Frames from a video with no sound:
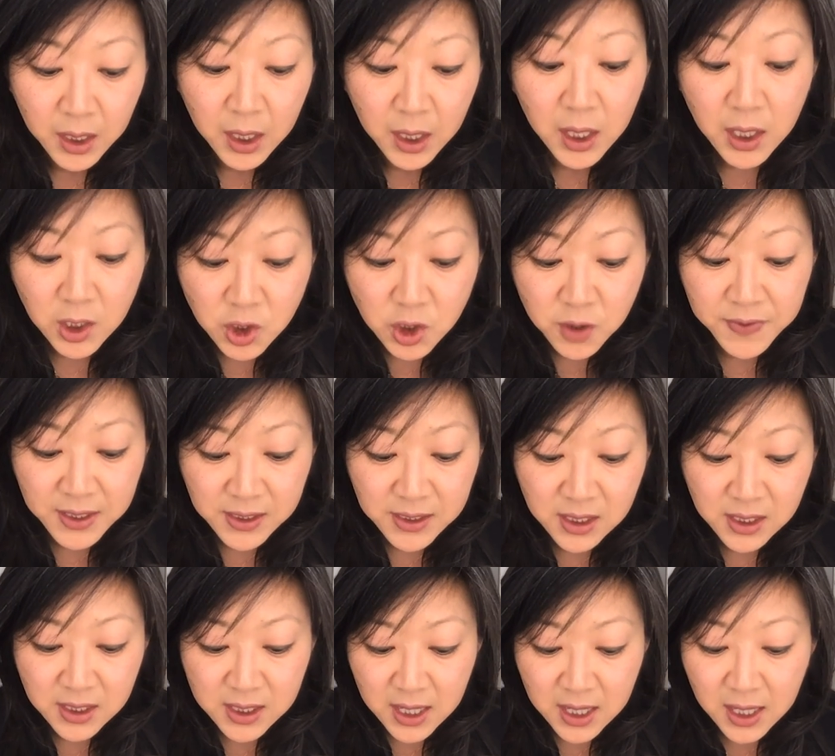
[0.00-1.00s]
Each of these
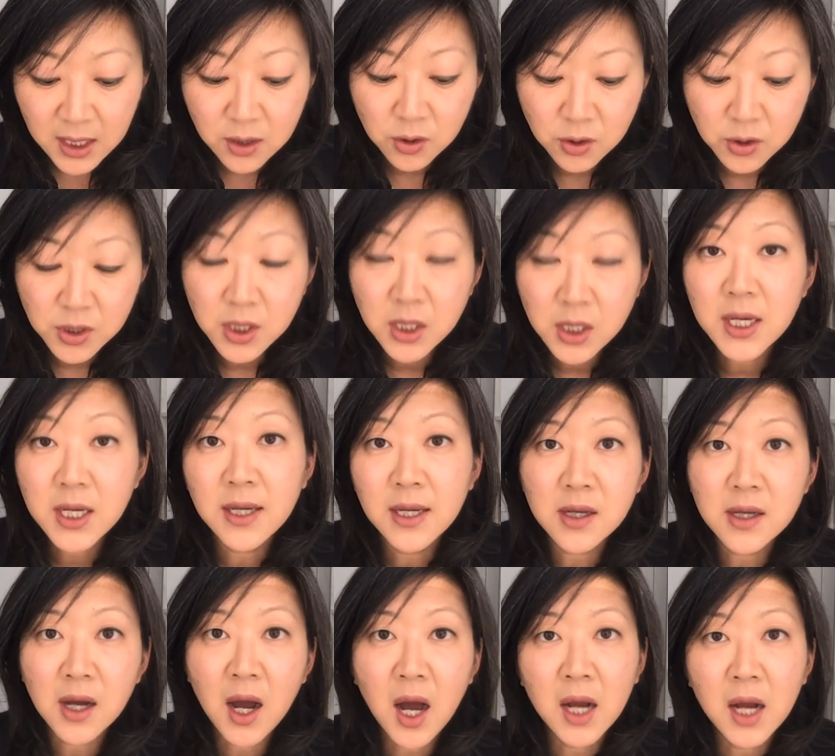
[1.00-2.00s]
containers contains
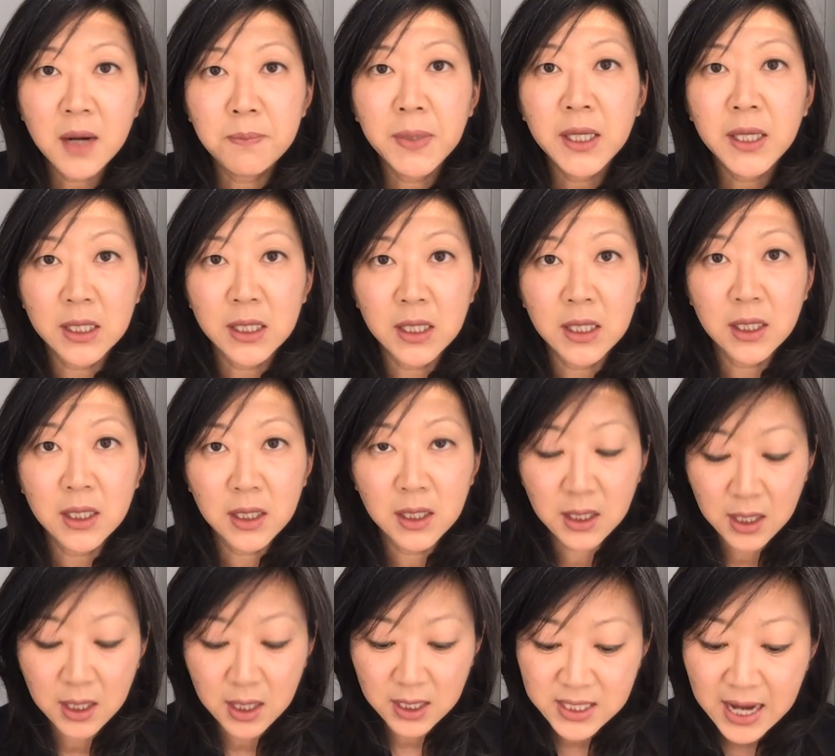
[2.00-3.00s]
a hot button,
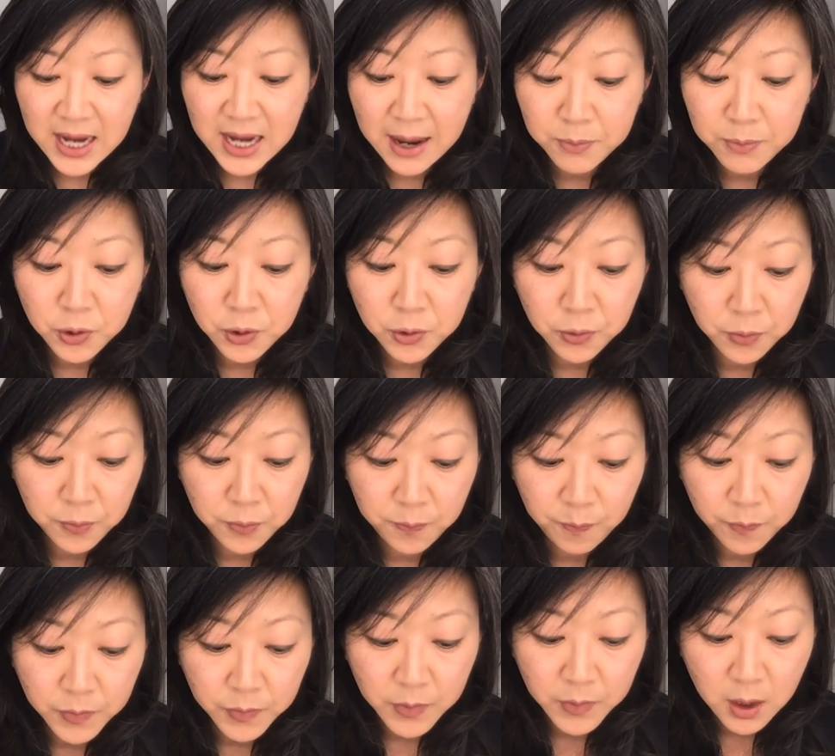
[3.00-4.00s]
a taboo.
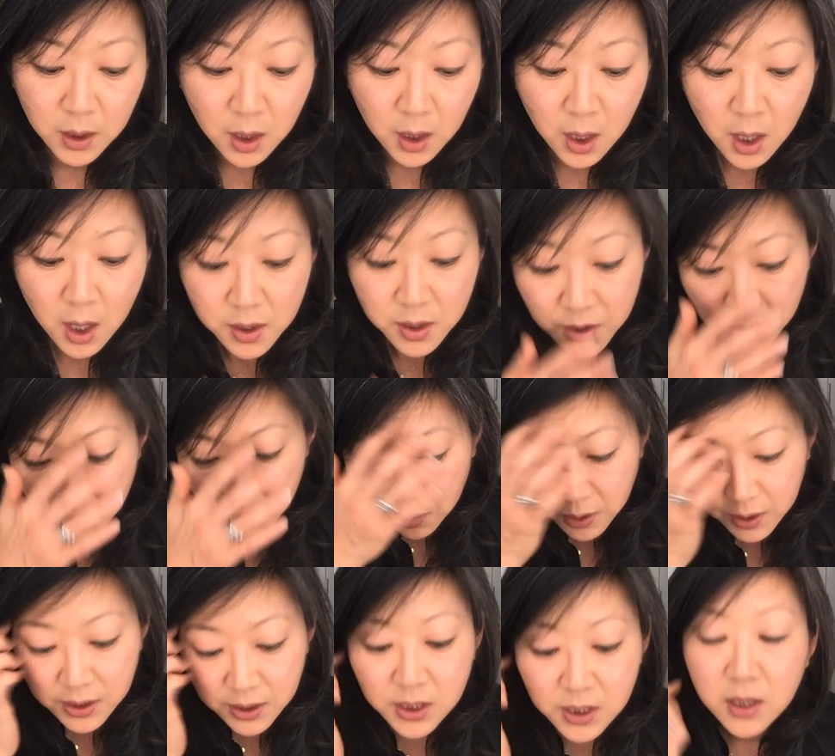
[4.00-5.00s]
The
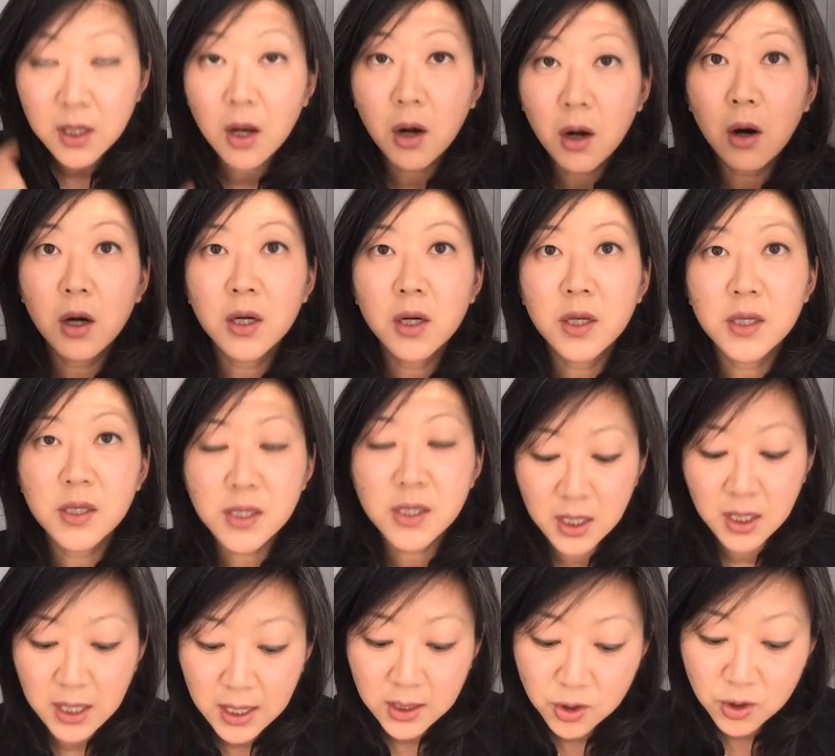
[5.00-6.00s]
tourist and the artist
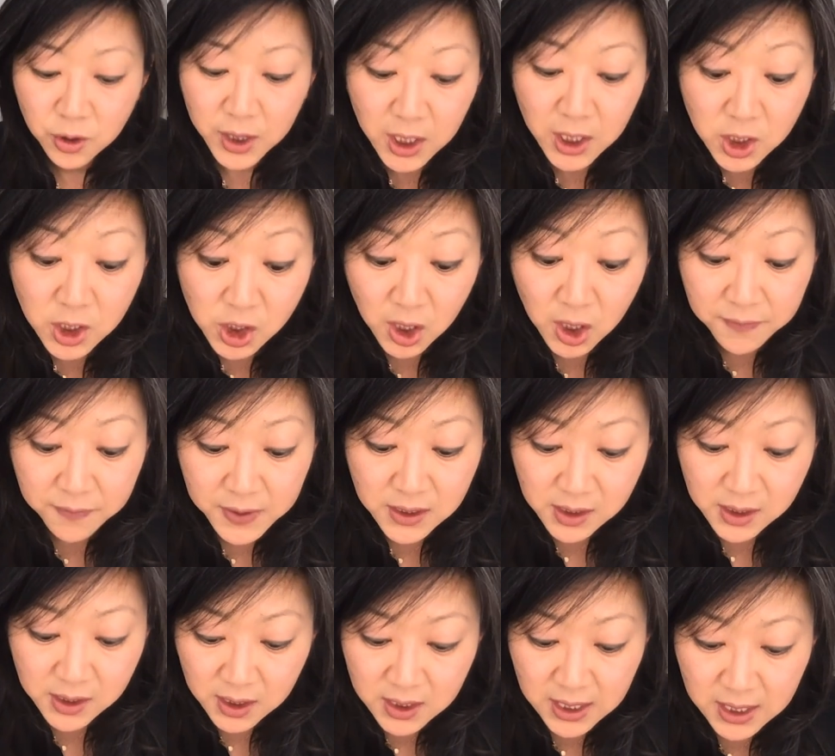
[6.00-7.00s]
can enter each of
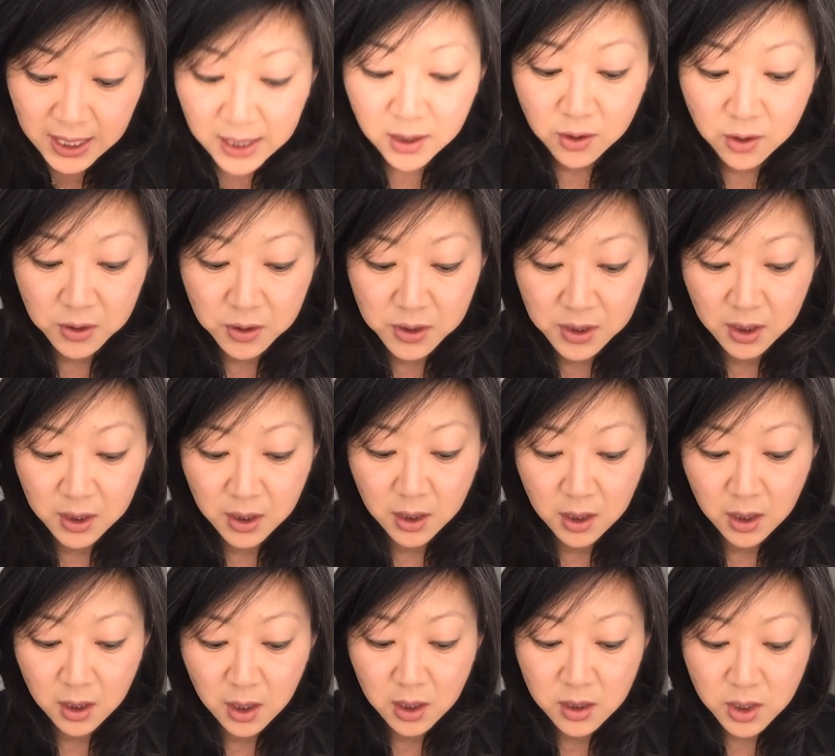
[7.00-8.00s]
these containers.
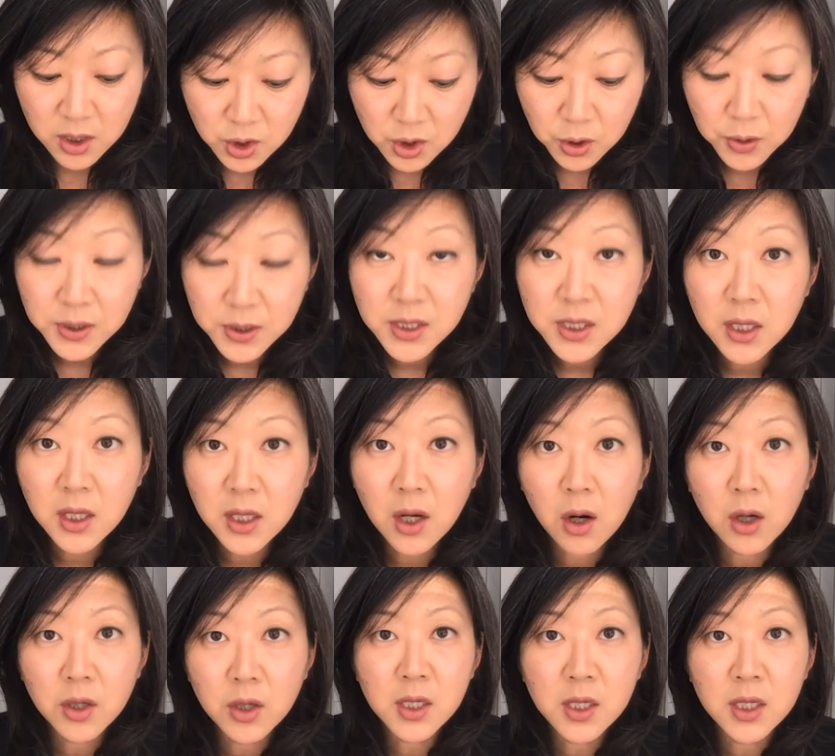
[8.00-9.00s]
The tourist and the
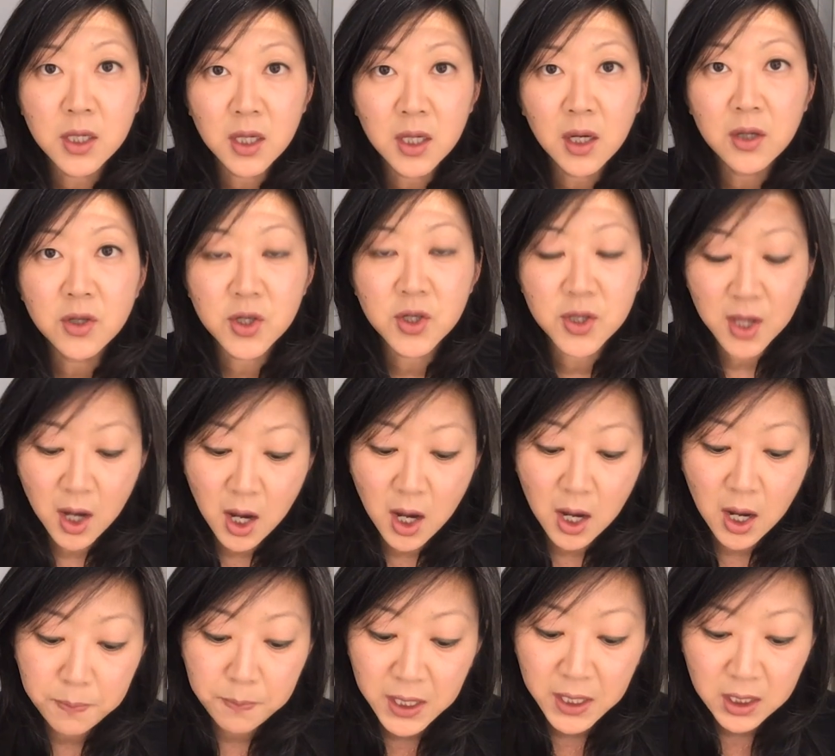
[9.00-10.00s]
artist can touch the
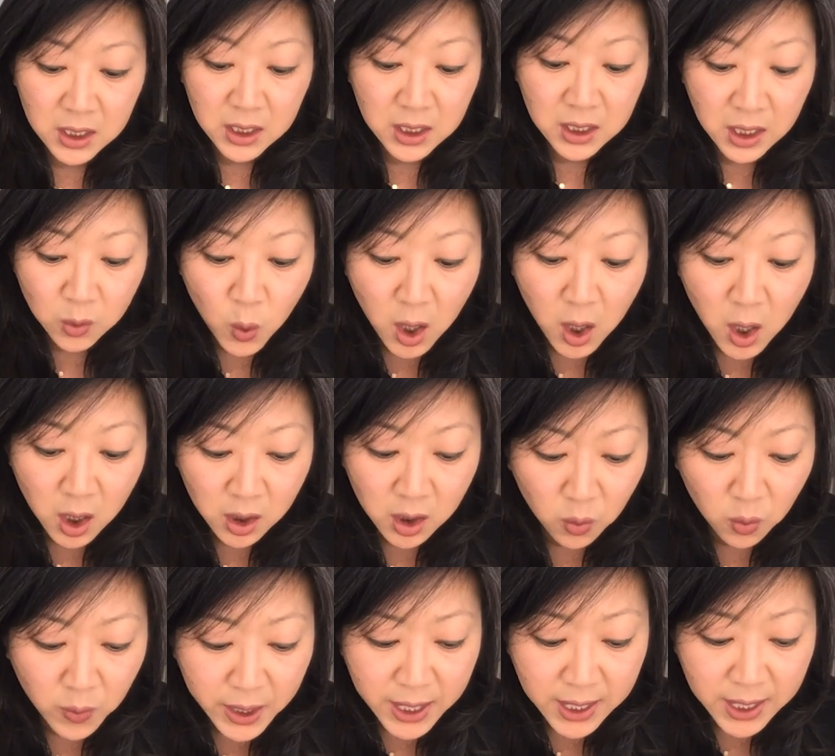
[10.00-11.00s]
hot button and walk
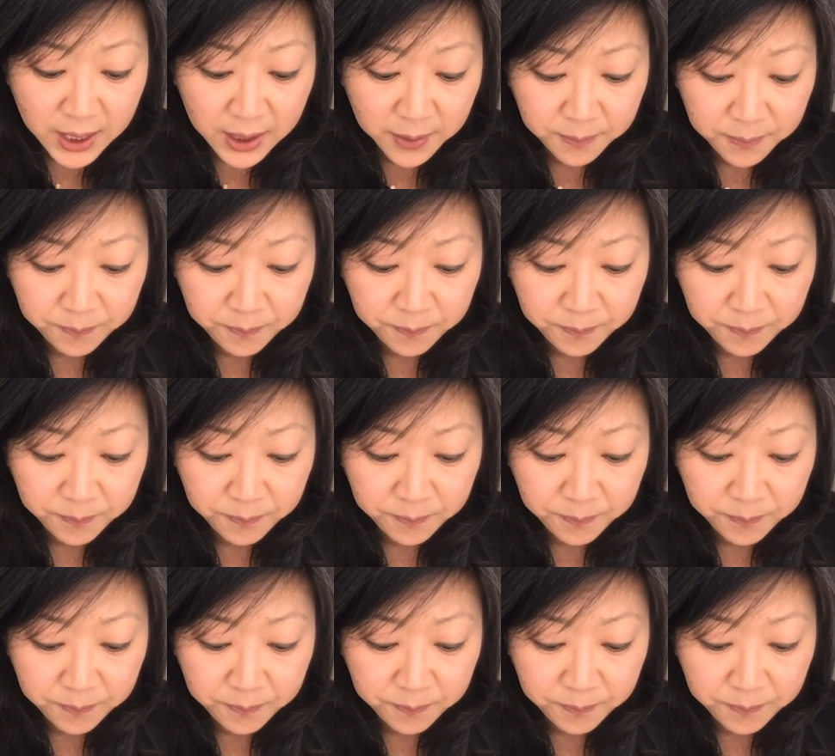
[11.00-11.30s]
away.